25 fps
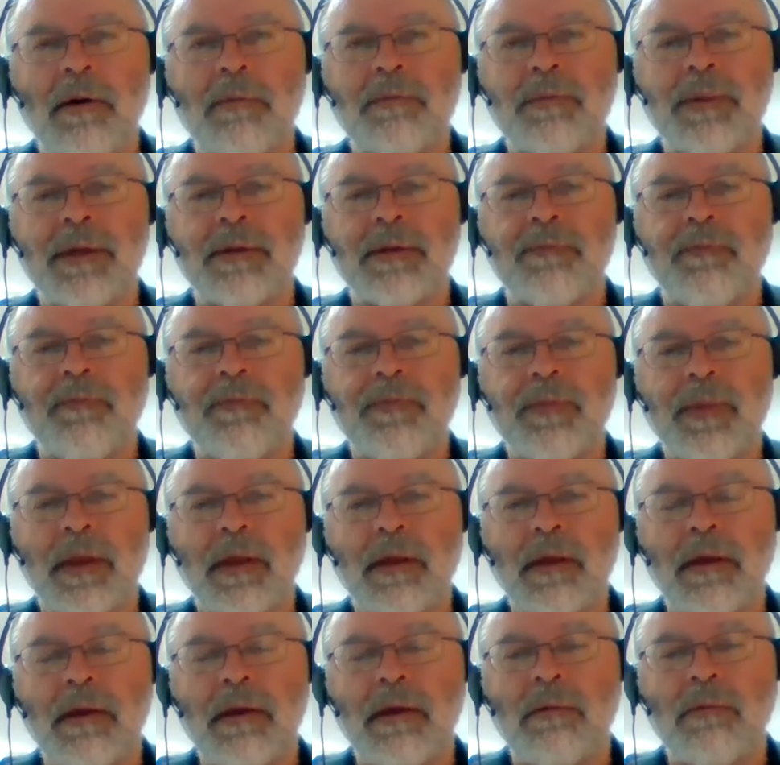but
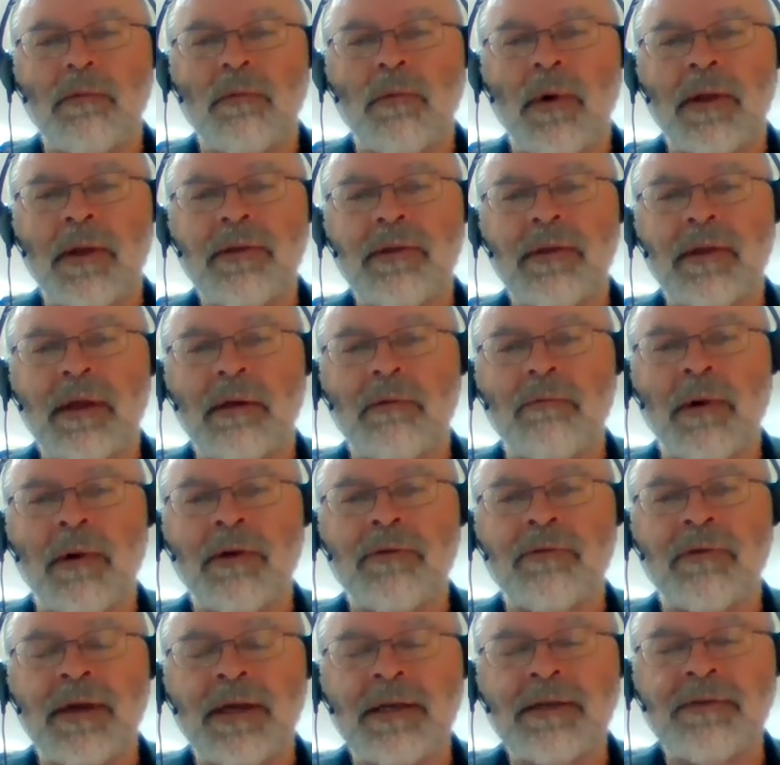one
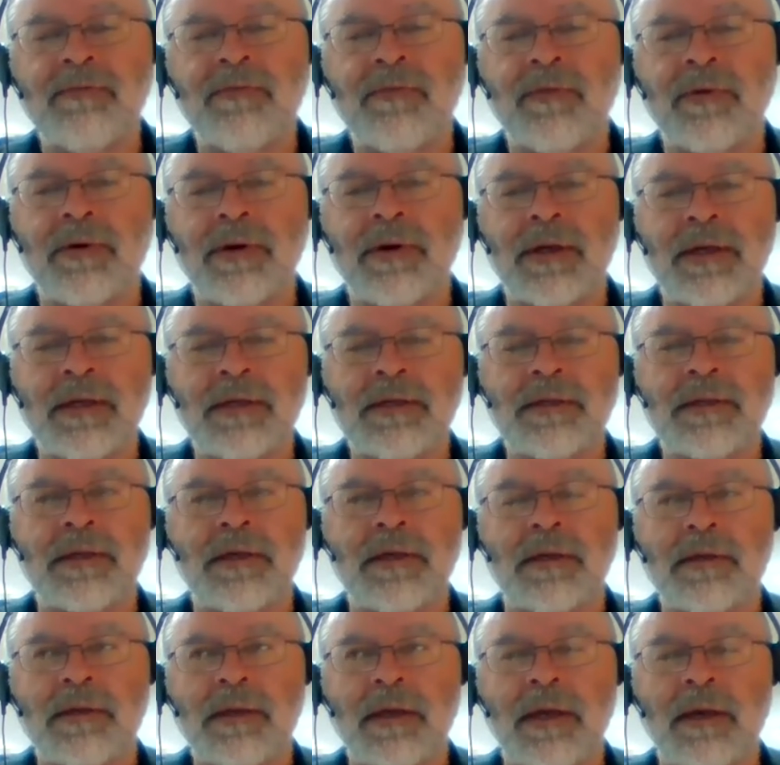reason for it is
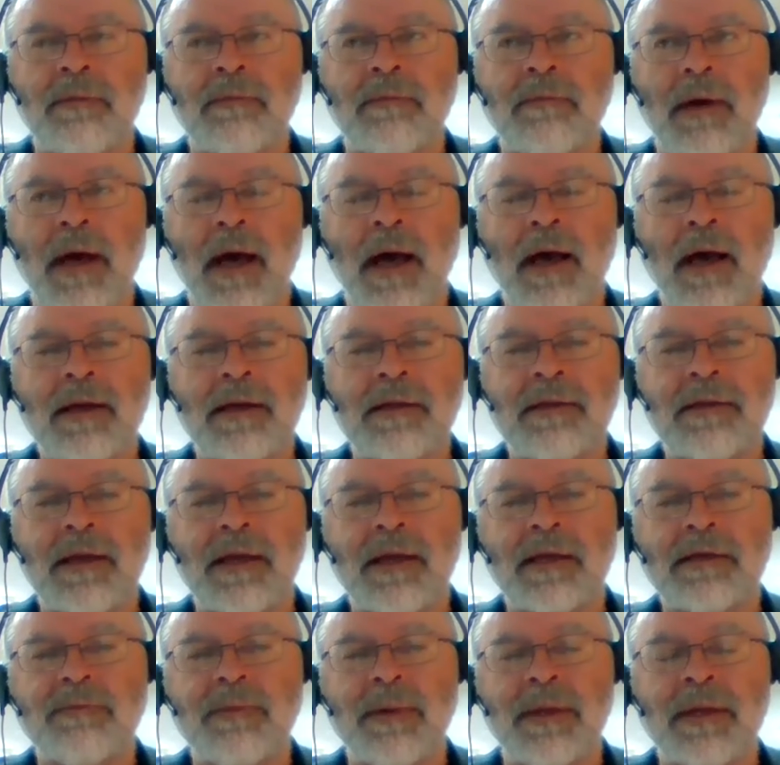that
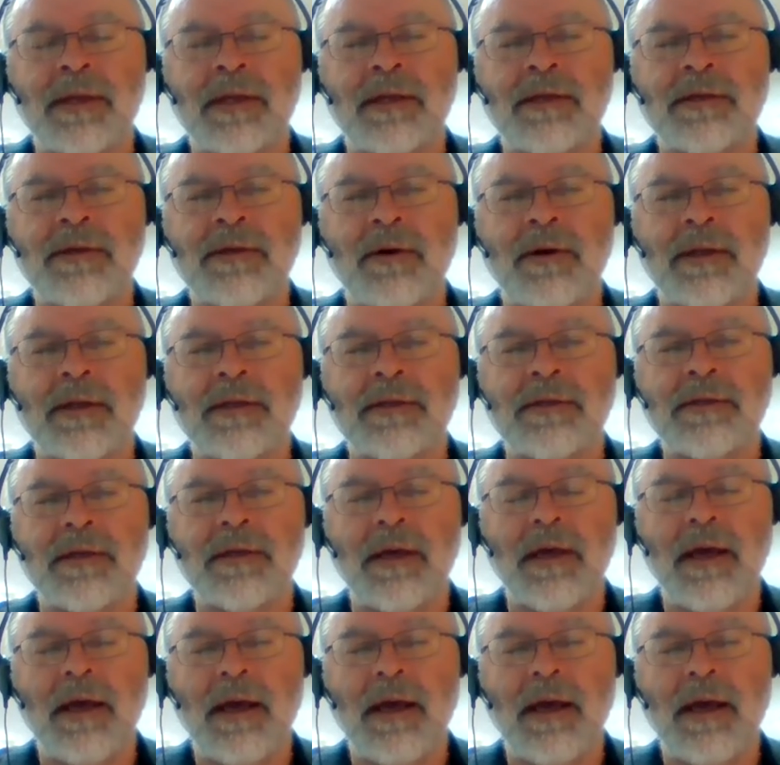architects, building designers,